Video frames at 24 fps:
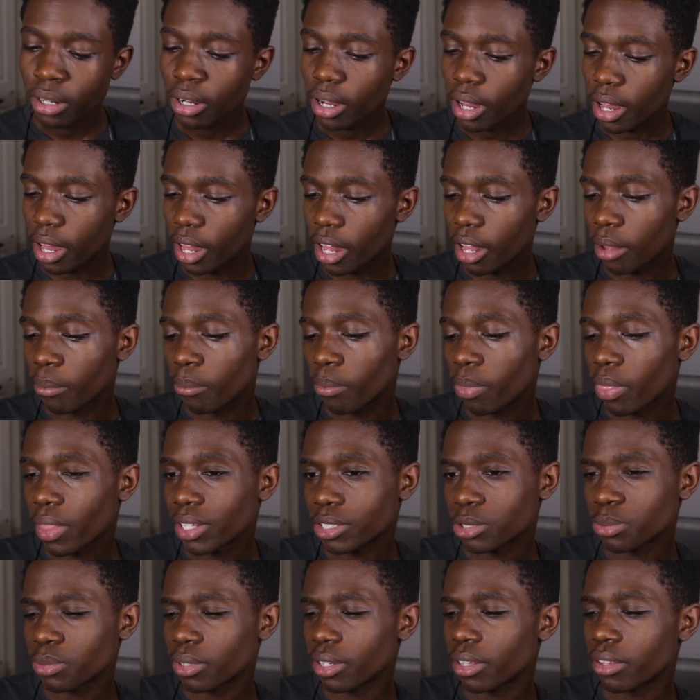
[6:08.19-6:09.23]

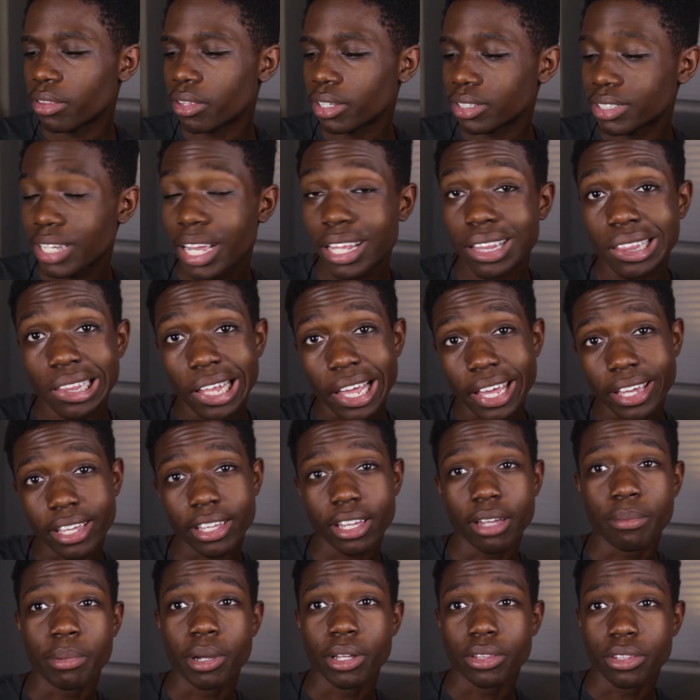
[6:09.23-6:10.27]
that's one of the things I like
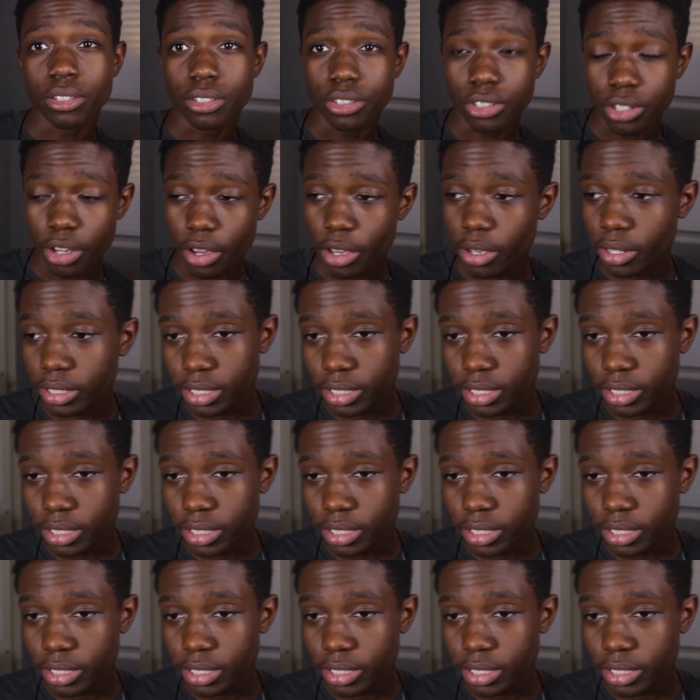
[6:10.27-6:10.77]
about this yo-yo.